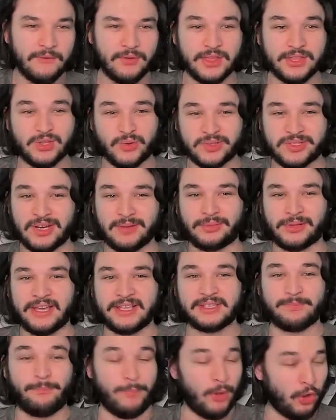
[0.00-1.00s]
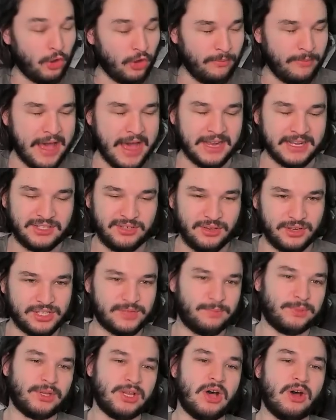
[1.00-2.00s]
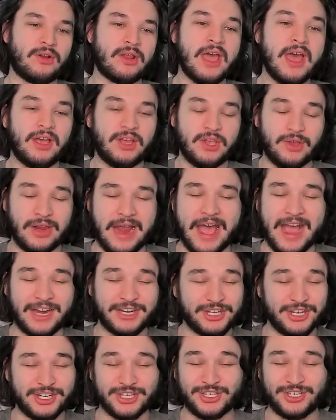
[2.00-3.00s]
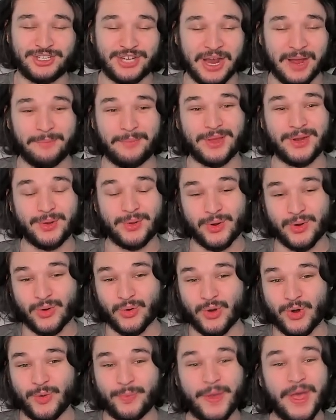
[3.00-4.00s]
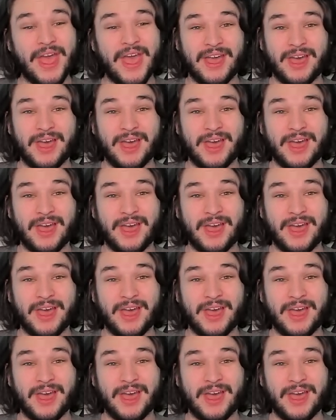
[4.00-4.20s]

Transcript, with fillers: for the Twisting Blades pull back to explode. You can actually just jump into a group,